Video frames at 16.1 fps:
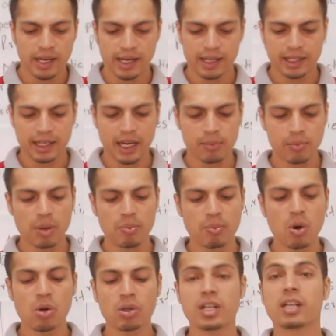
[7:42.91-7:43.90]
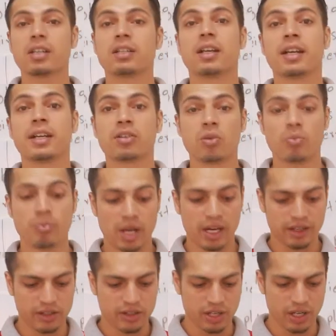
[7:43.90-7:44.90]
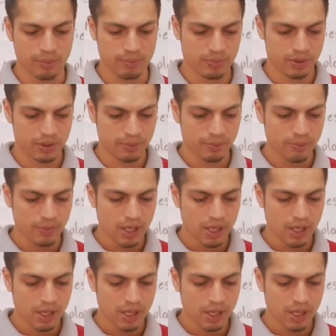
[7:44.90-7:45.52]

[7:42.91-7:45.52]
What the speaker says: It can be molded into many shapes.